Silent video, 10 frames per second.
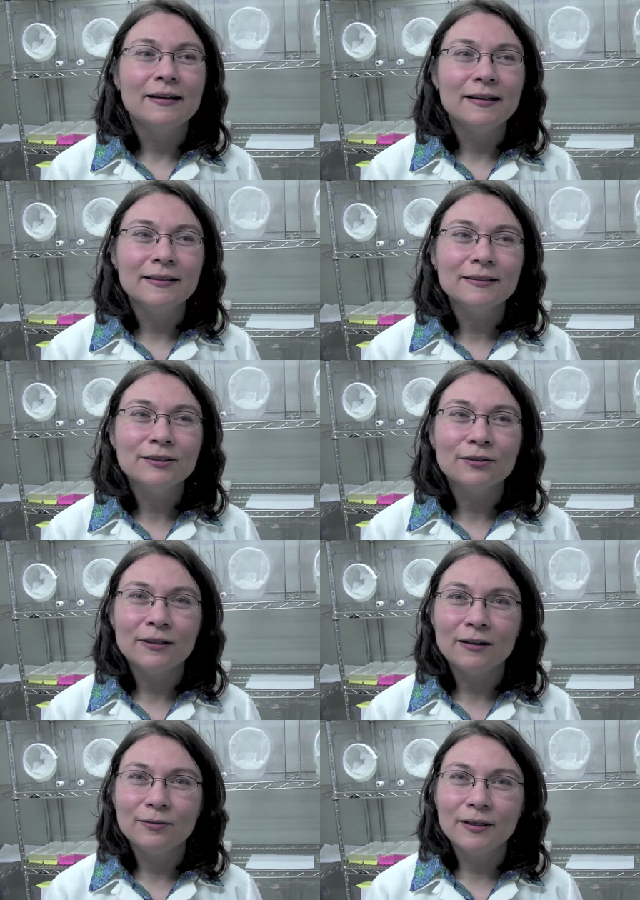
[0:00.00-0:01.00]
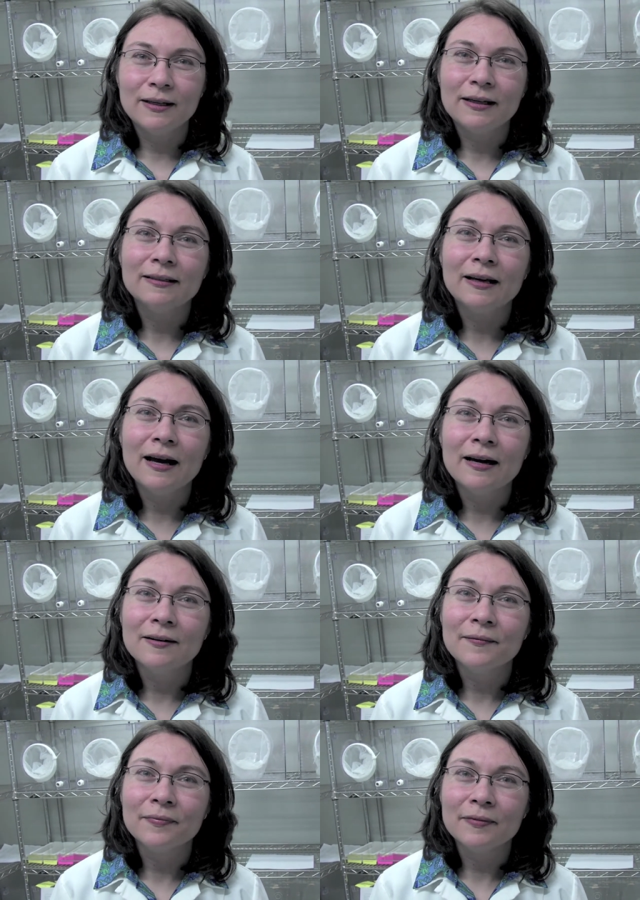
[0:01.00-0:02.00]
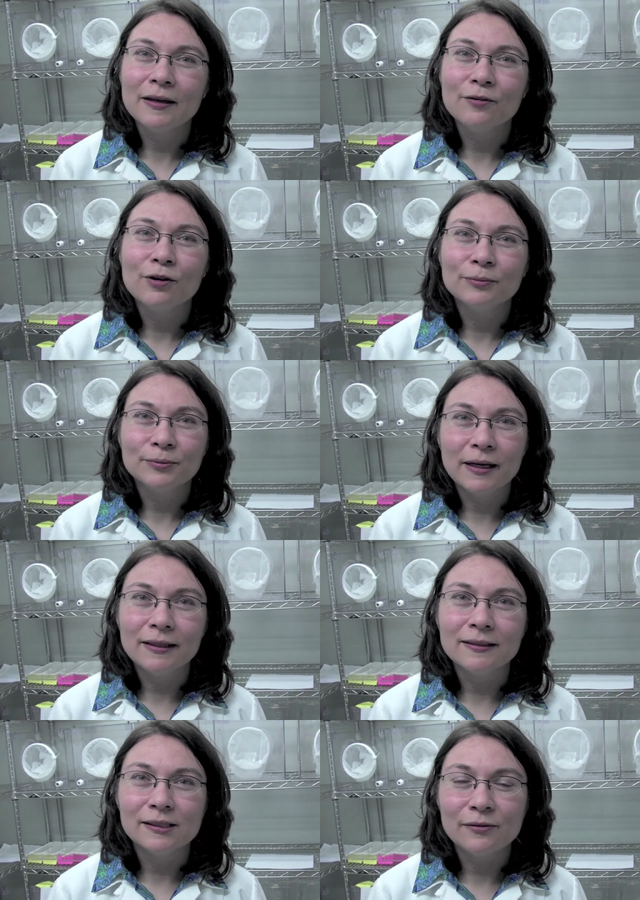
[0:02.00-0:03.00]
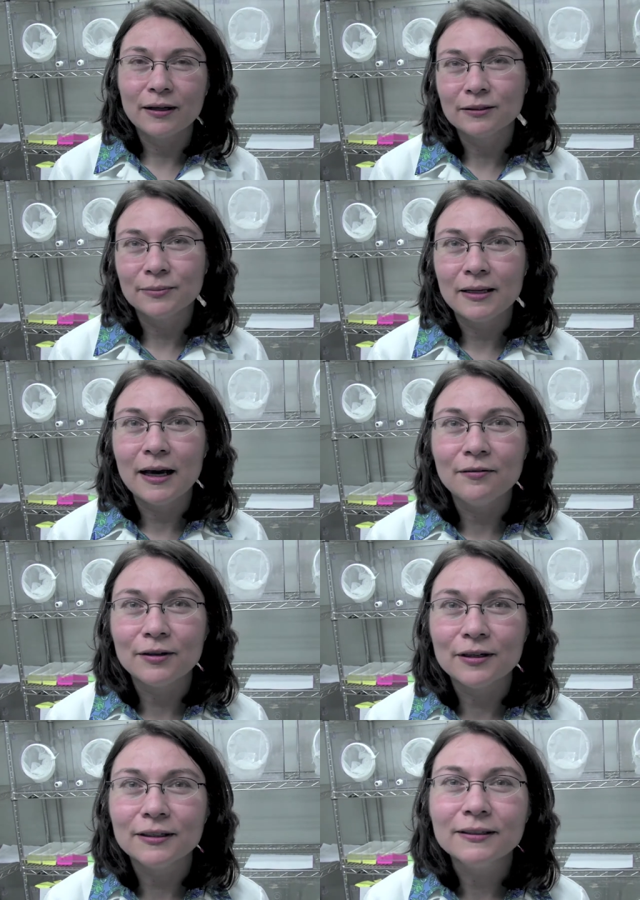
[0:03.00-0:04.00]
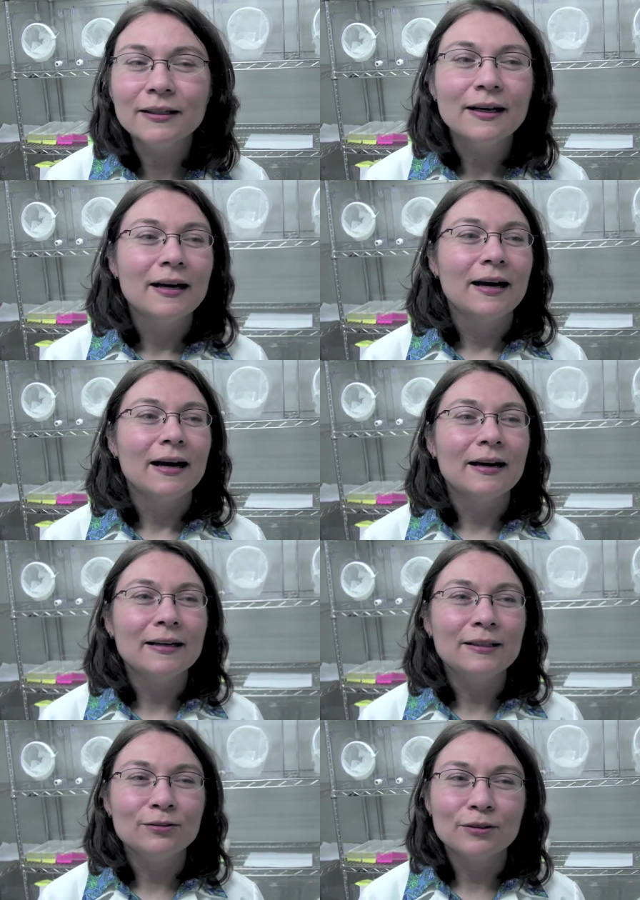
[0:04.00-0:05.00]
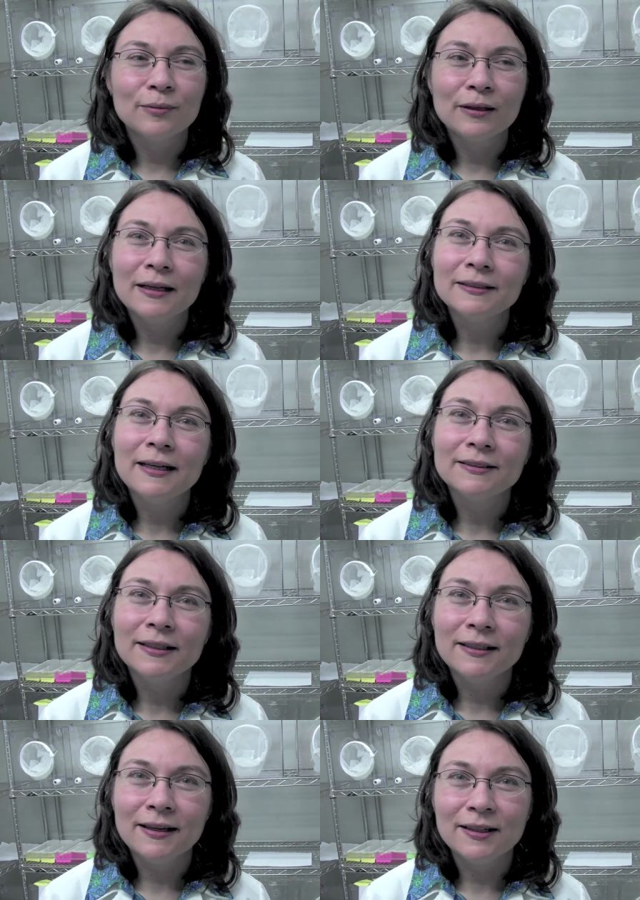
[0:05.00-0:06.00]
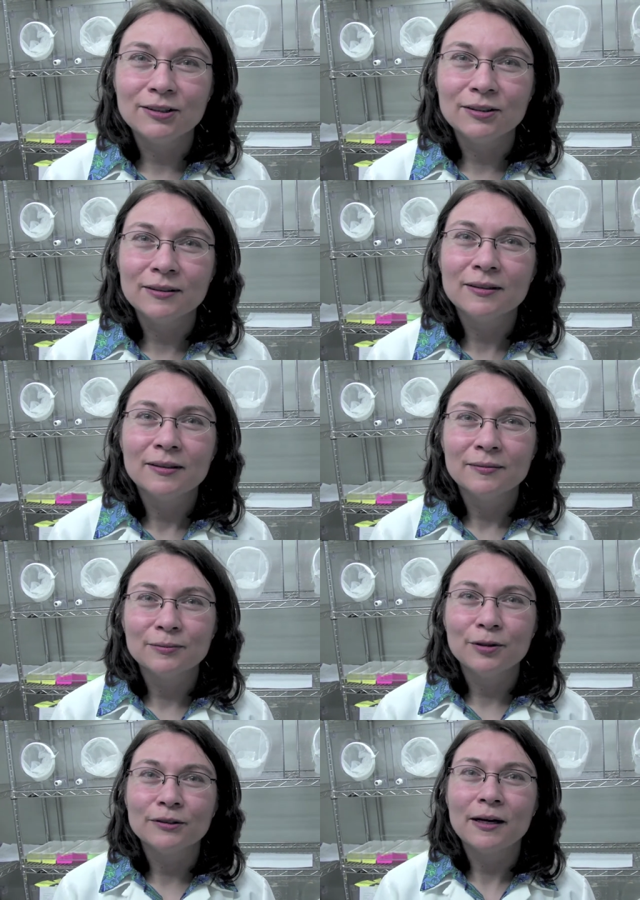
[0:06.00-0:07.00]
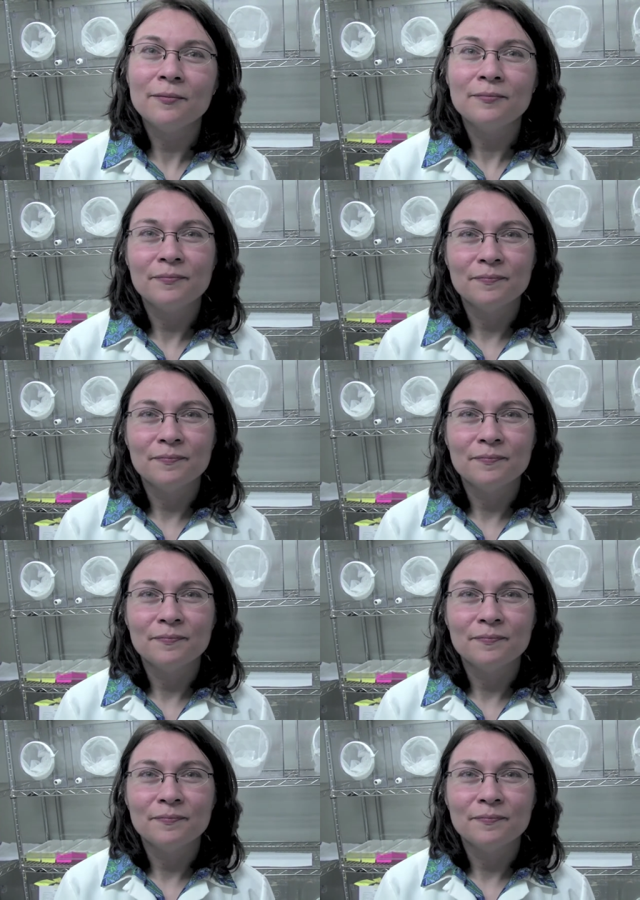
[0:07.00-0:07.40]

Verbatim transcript: here so that we can um, incorporate vector behavior uh, into the malaria eradication program.